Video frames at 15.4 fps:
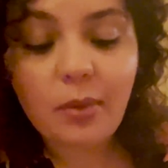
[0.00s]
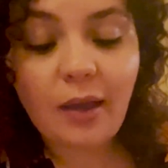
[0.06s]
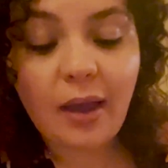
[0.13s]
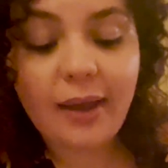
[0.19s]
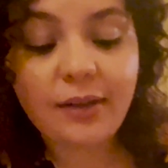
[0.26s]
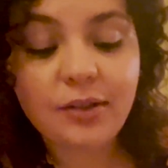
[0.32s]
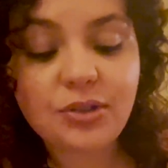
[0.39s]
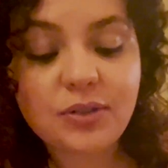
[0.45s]

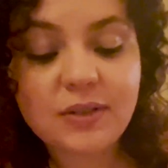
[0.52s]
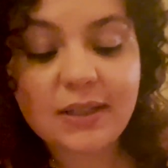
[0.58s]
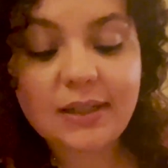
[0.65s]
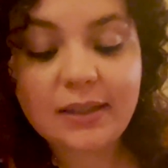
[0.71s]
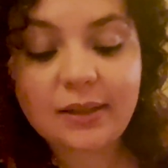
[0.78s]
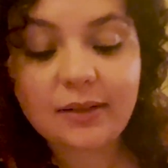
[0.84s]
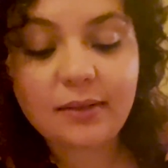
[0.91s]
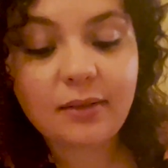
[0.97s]
I could just like,
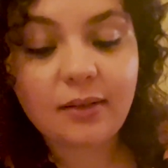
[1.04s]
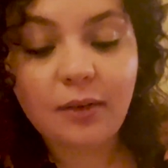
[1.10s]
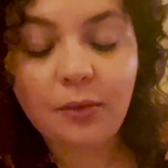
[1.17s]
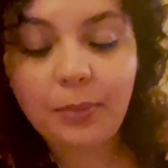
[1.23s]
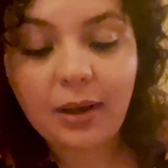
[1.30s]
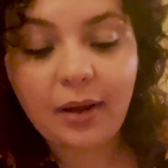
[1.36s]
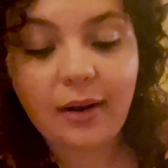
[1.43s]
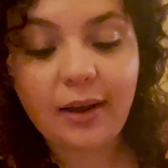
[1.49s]
oh
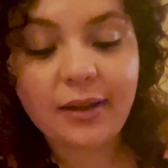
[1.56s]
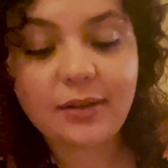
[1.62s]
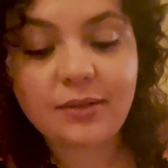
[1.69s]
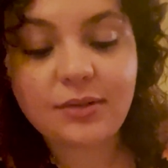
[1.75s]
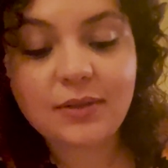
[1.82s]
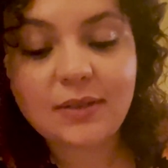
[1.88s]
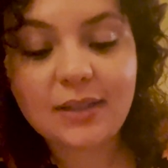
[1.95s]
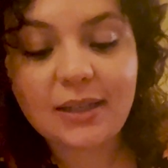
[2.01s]
my god, I could
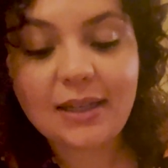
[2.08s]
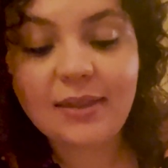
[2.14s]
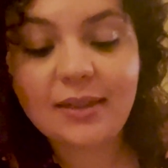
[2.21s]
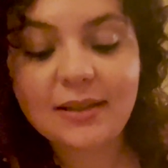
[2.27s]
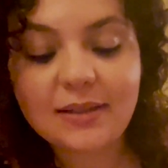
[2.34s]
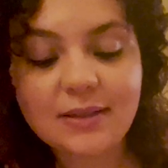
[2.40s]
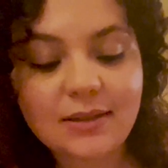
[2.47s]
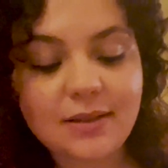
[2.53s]
just eat
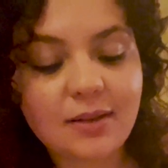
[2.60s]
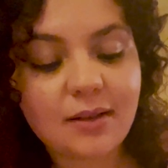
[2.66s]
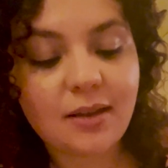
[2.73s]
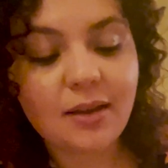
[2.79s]
this